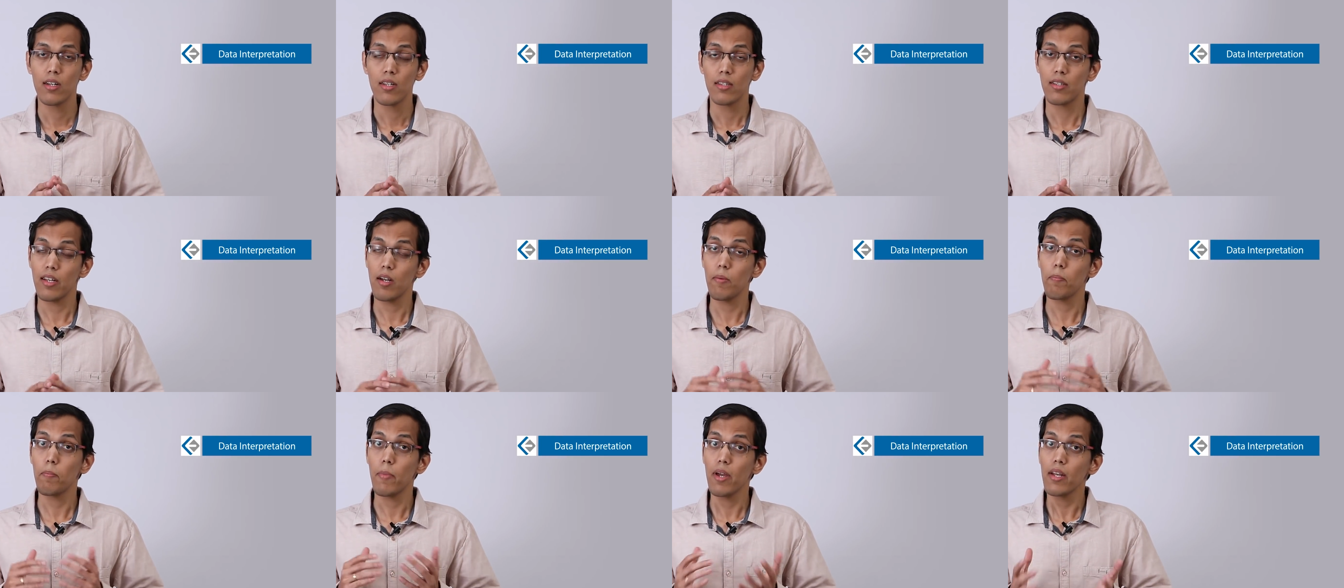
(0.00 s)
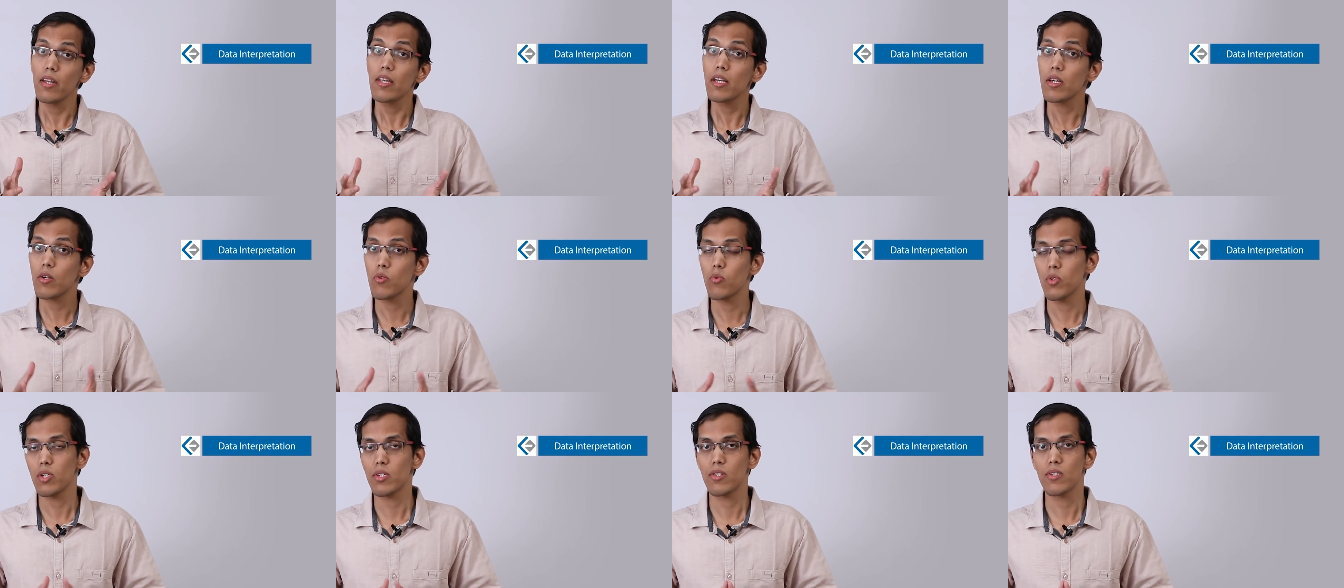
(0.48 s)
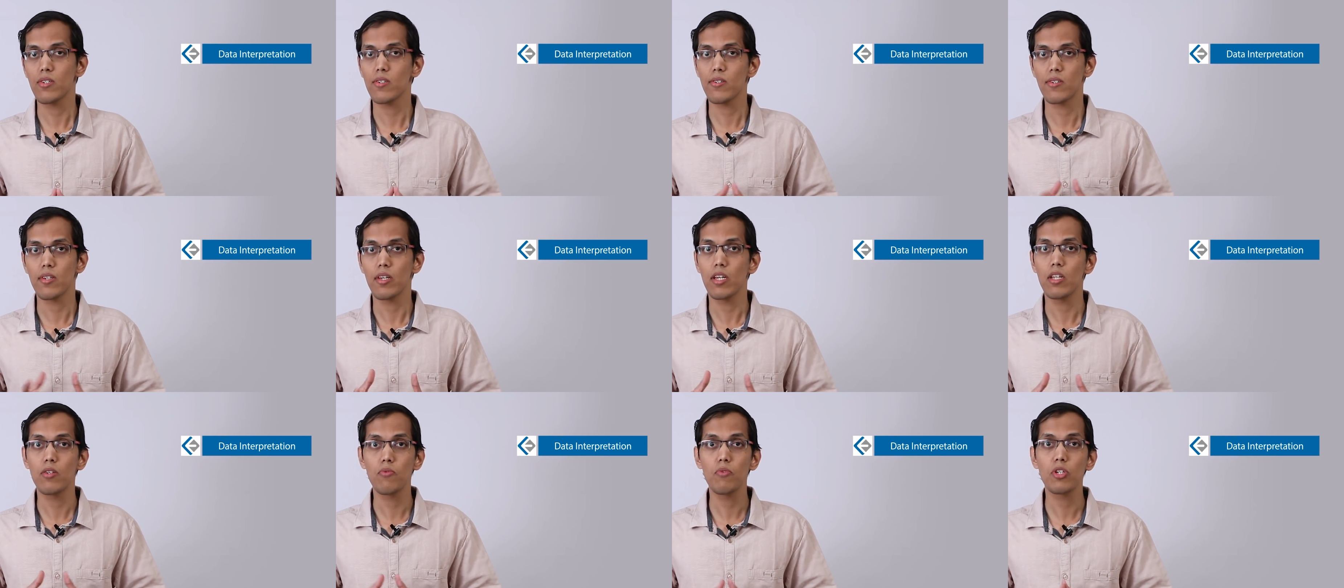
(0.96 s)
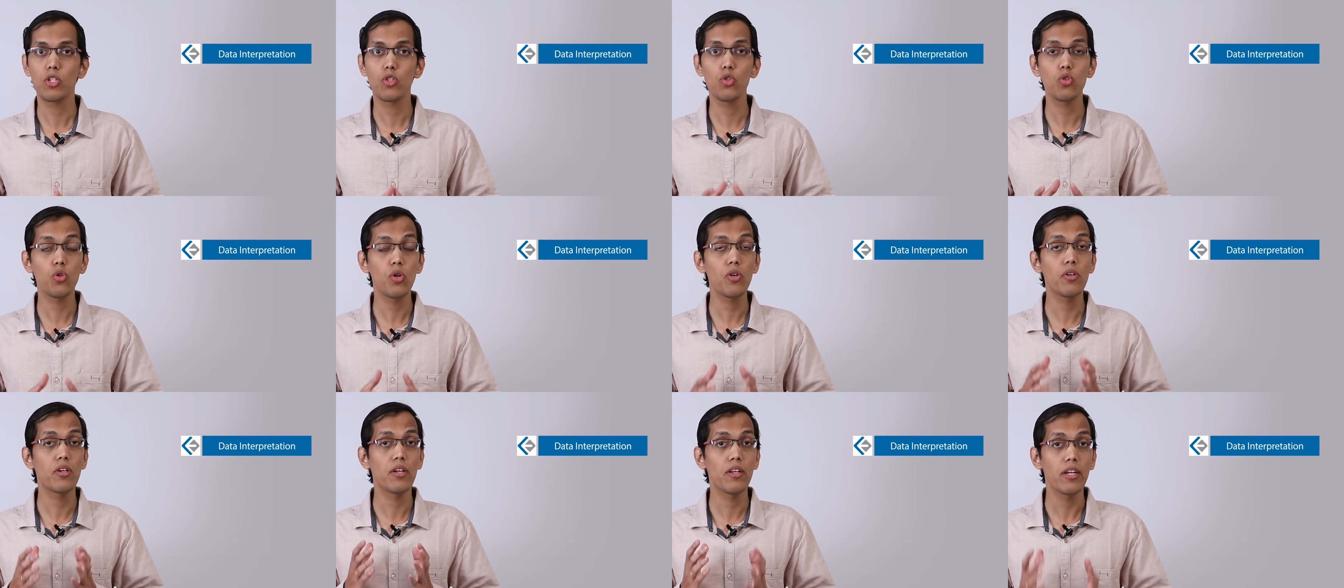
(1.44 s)
There are many questions in which you
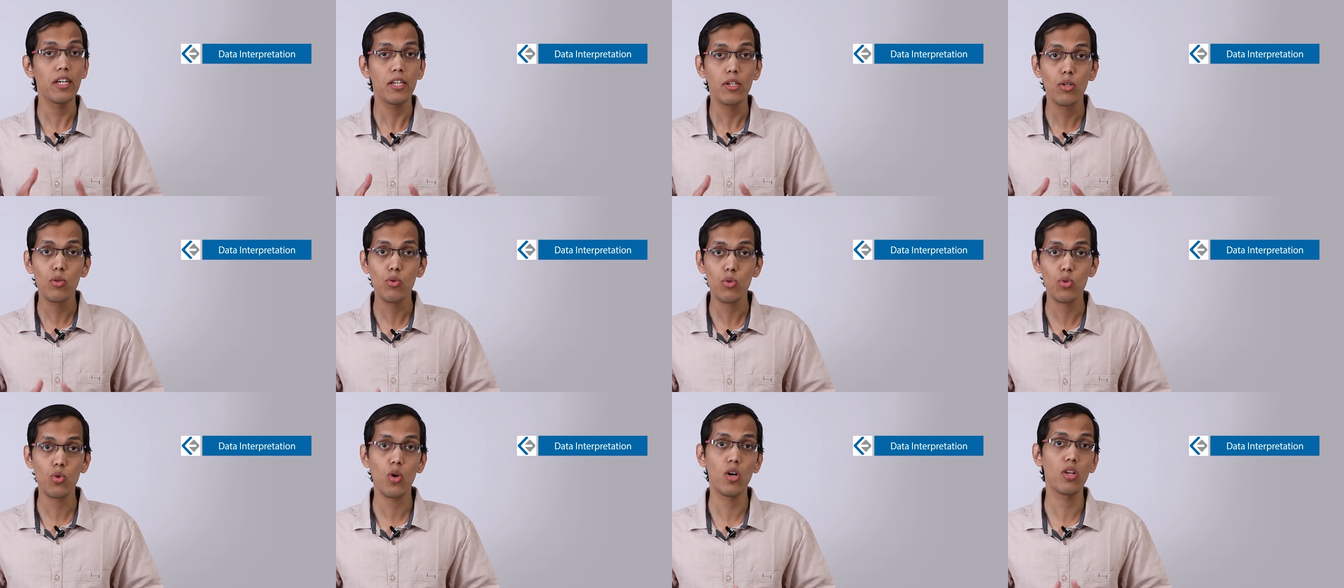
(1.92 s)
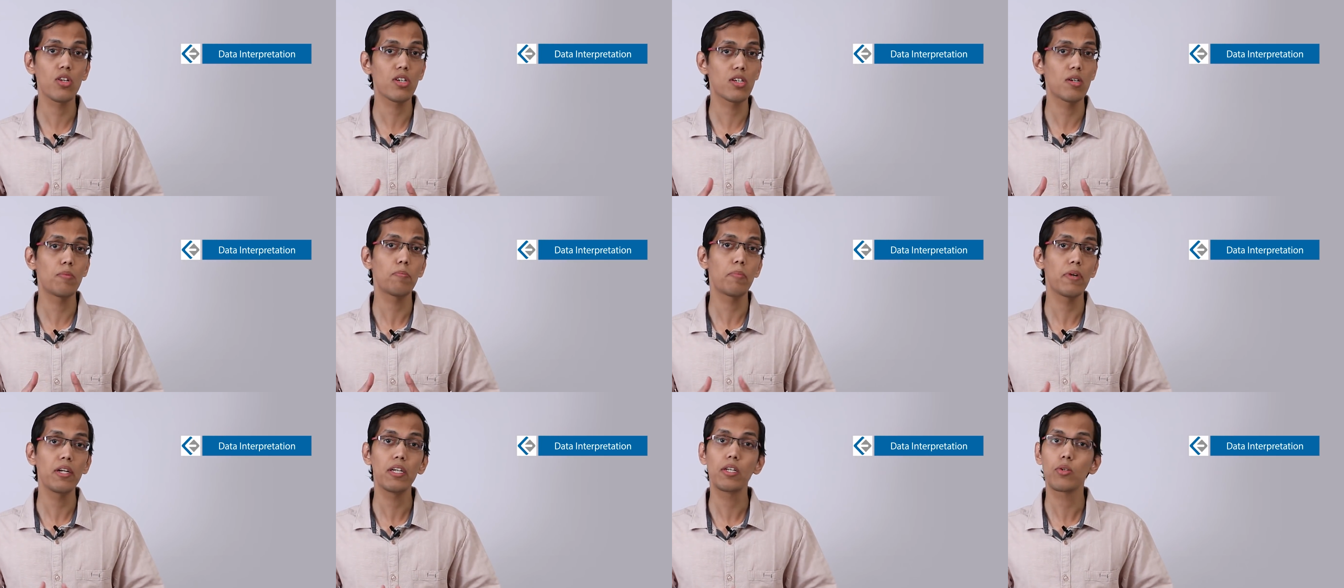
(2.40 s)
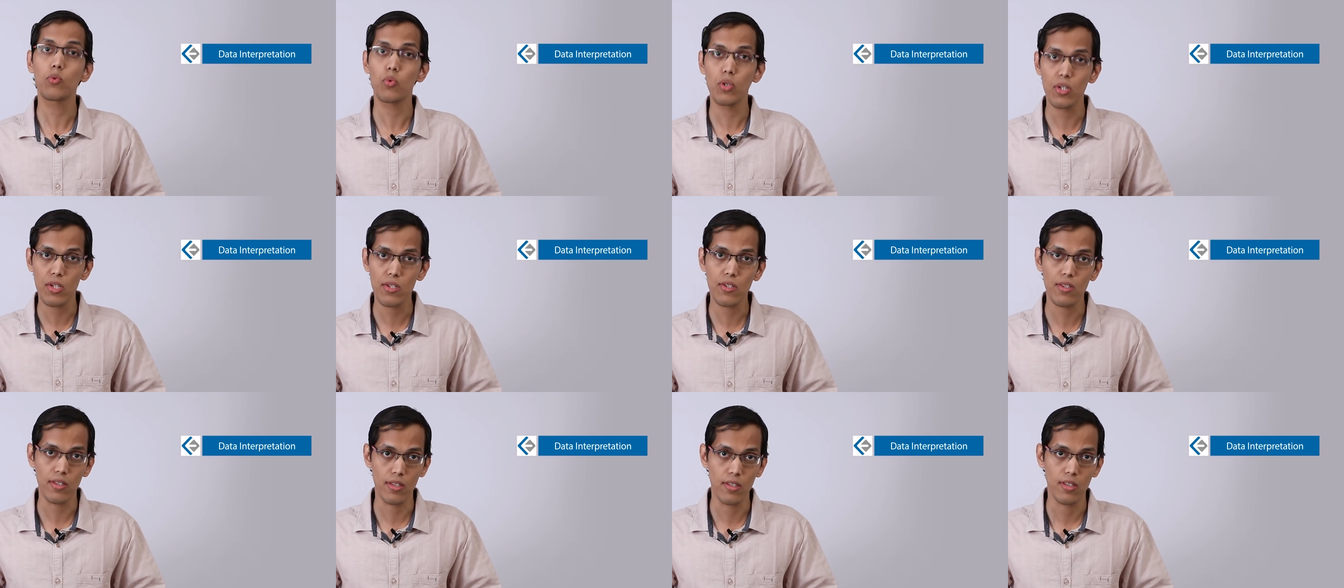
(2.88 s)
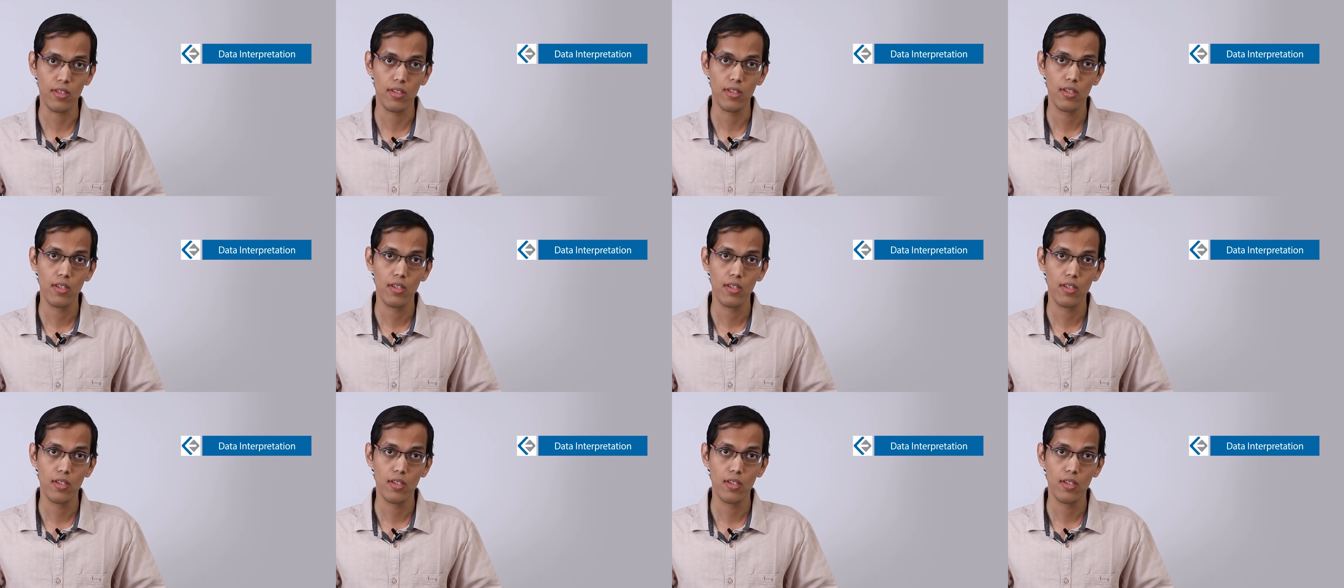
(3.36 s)
don't need to solve a complete question.